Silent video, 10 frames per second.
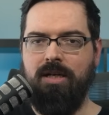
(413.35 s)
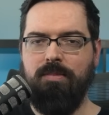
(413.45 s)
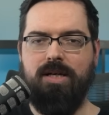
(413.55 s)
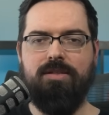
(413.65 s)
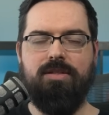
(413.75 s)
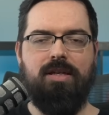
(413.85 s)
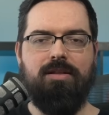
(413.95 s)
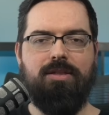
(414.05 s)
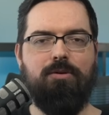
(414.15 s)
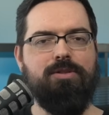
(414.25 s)
because
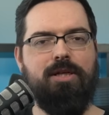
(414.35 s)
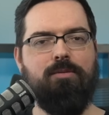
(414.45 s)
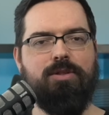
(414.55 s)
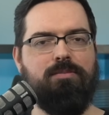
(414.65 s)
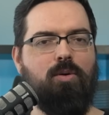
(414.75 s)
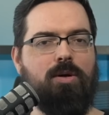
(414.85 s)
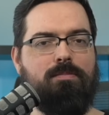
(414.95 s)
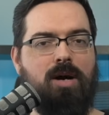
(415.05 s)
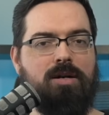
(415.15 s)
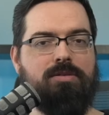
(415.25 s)
those don't support
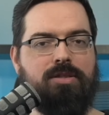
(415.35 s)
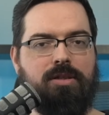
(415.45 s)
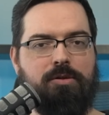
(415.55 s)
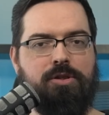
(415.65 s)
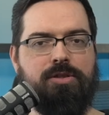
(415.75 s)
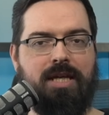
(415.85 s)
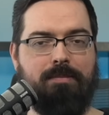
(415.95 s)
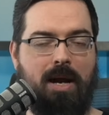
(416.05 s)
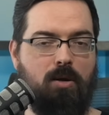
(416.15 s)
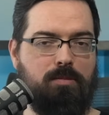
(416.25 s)
modern solutions
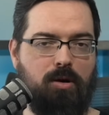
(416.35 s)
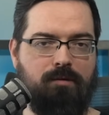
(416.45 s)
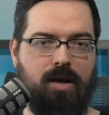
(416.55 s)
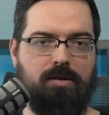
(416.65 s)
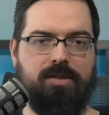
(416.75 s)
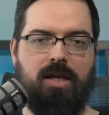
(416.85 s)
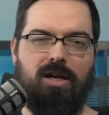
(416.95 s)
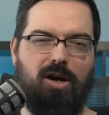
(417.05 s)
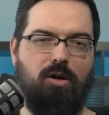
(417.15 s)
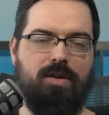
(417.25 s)
like Power Profiles
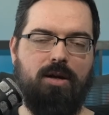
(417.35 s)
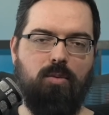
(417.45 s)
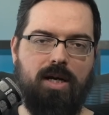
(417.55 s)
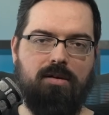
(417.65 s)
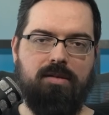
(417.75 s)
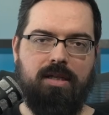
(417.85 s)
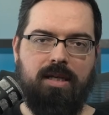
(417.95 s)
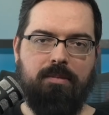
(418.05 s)
all that well.